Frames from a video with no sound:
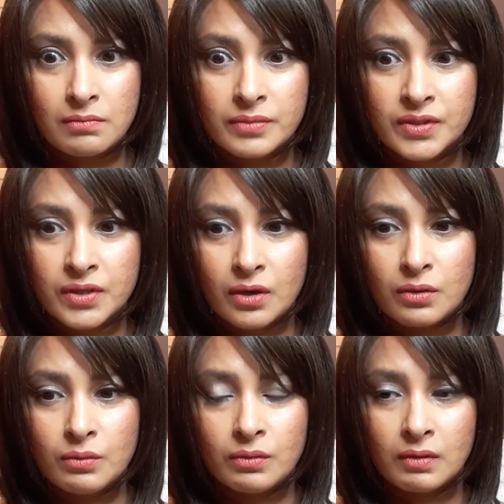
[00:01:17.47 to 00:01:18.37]

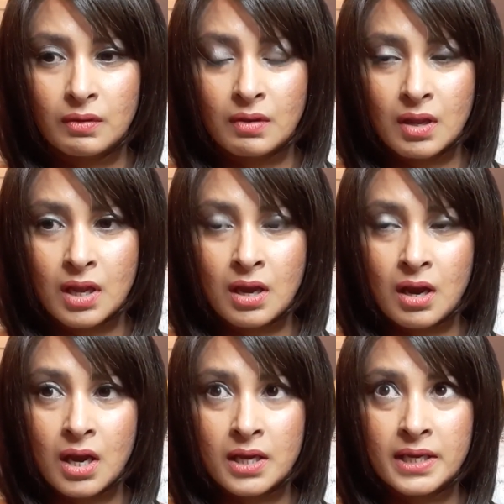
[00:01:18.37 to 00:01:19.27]
So
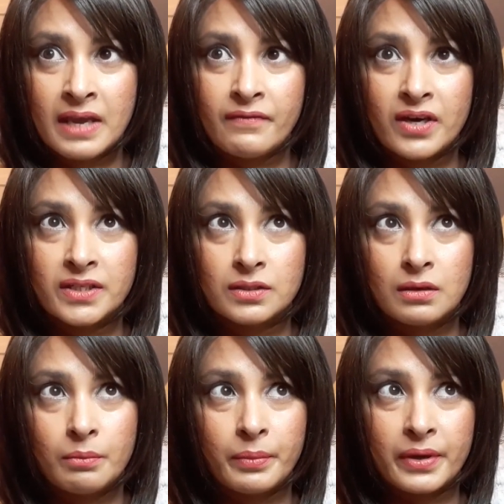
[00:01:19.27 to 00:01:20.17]
if I
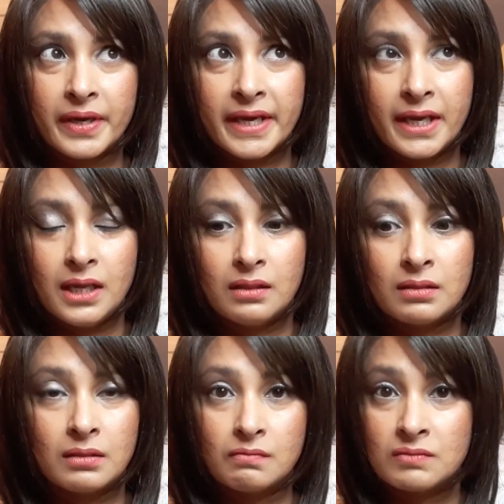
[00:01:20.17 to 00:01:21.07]
start by
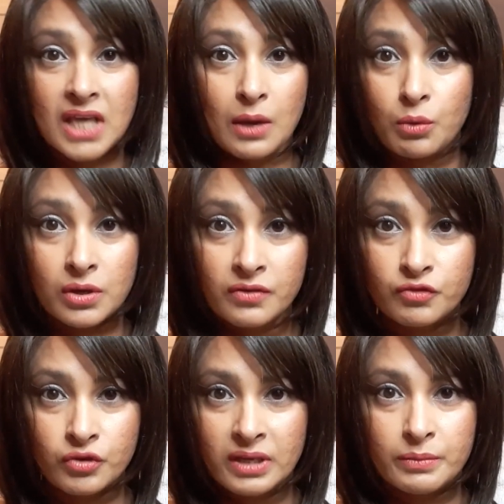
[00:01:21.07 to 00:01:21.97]
day one of
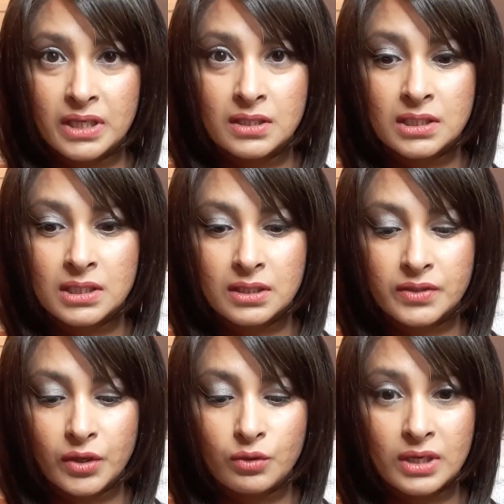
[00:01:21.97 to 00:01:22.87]
treatment, so
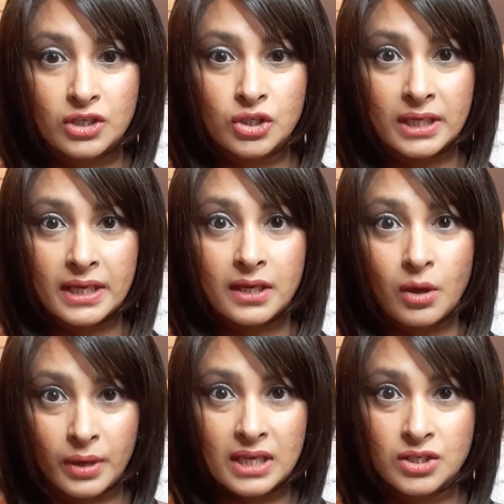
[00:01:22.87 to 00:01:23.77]
you're literally
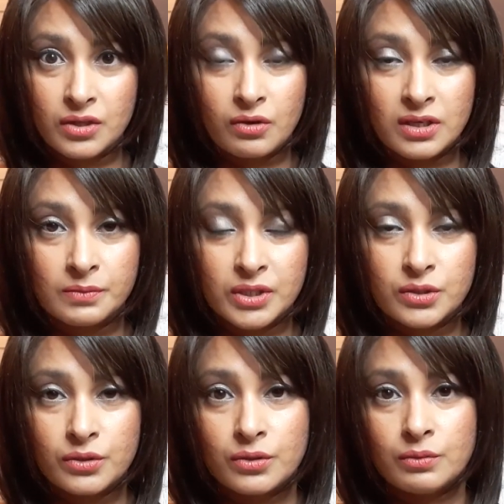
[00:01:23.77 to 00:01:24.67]
going into the
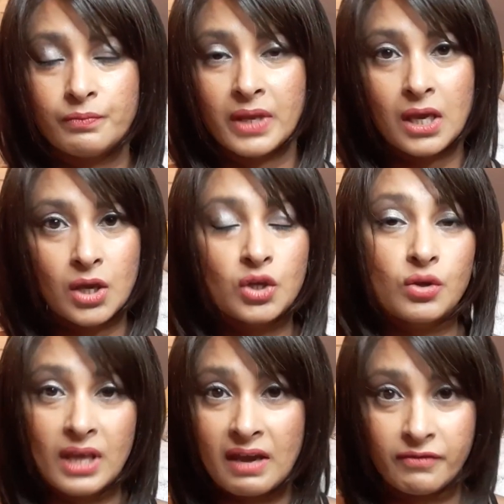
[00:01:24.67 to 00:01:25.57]
hospital, you're
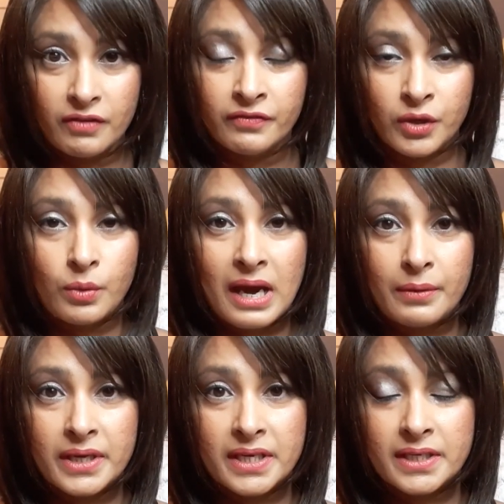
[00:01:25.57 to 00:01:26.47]
there for a few
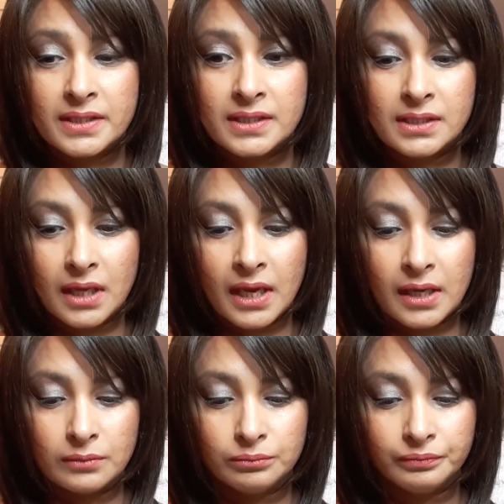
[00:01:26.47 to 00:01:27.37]
hours,
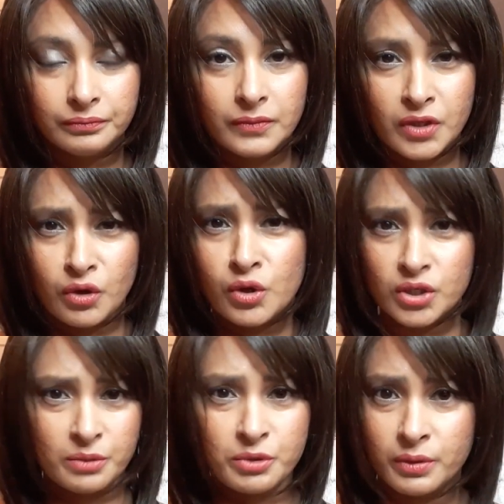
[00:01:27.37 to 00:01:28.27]
you're
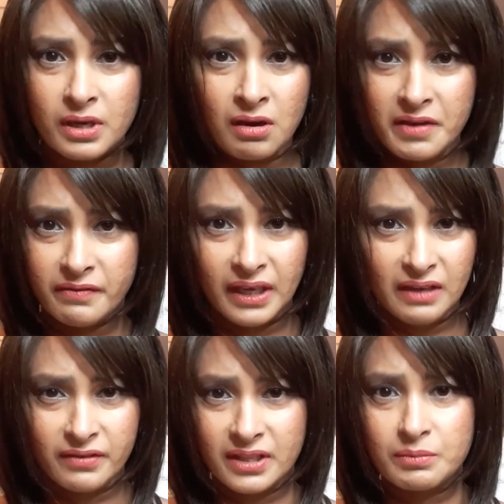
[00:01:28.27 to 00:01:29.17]
hooked up to an
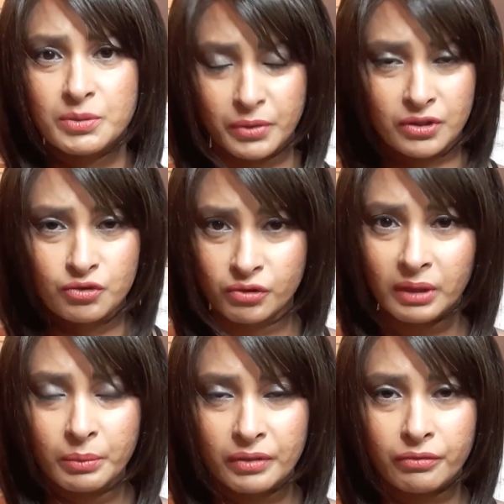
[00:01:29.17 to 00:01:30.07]
IV for them to put the
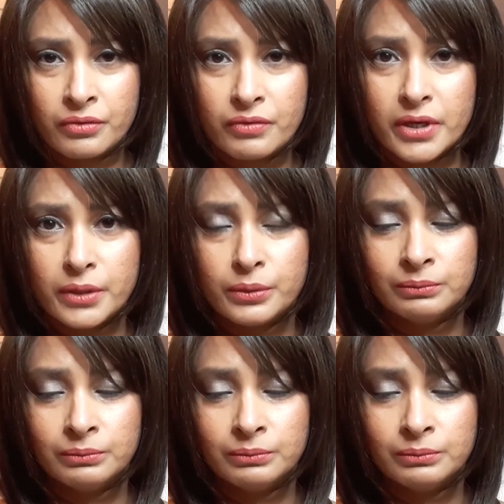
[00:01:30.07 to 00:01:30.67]
treatment through,